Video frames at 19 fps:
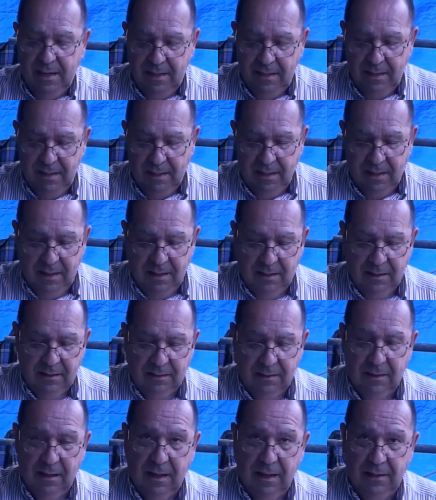then
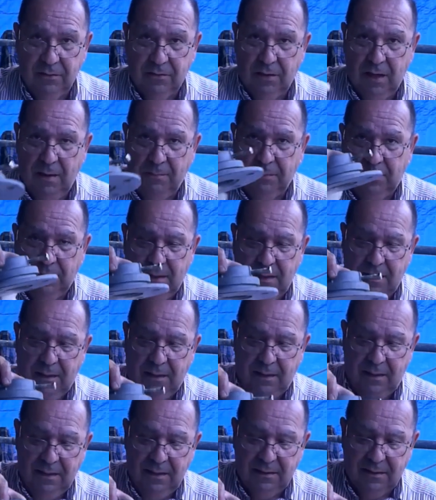I dropped
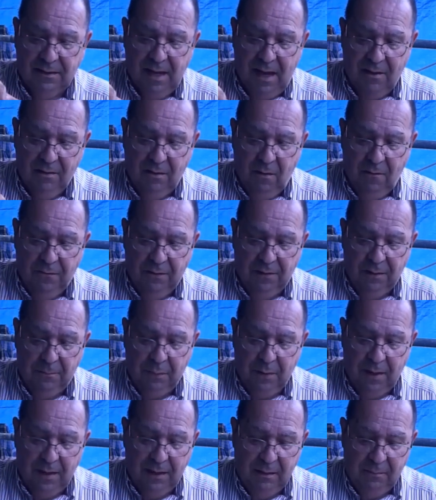this down over the
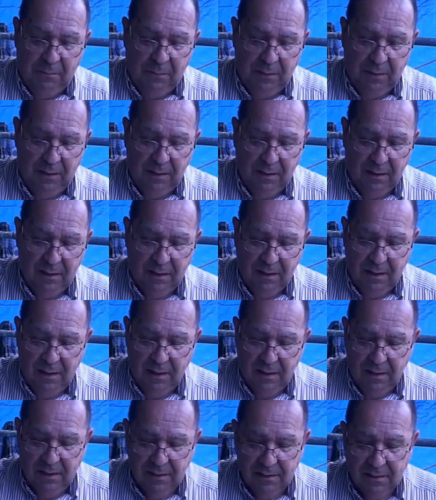pipe,
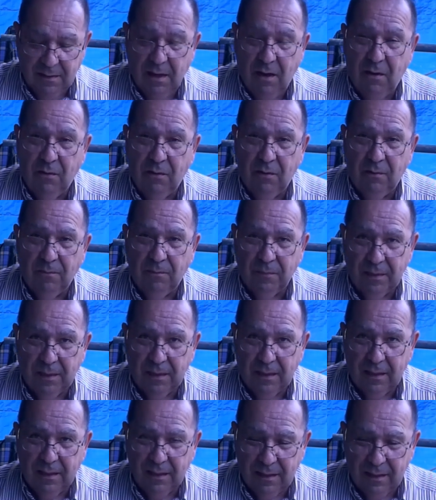so
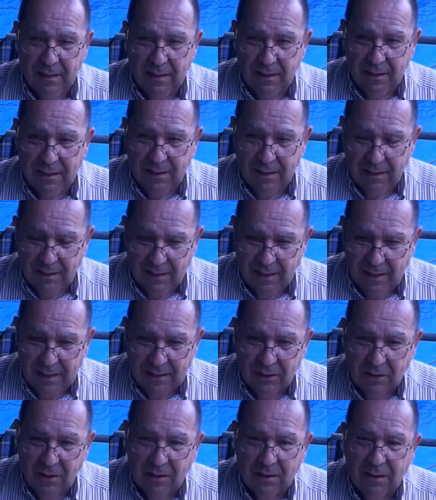
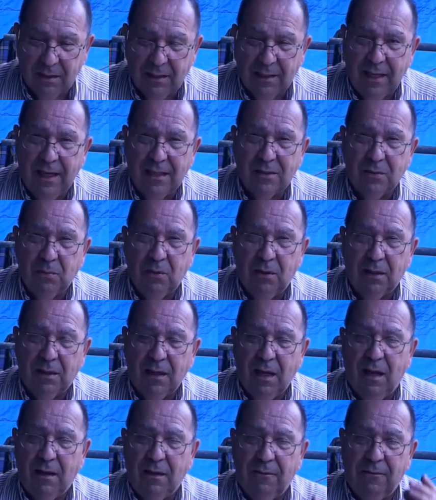it took the guesswork
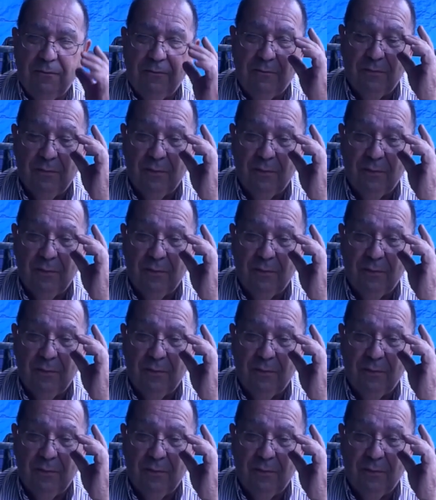out of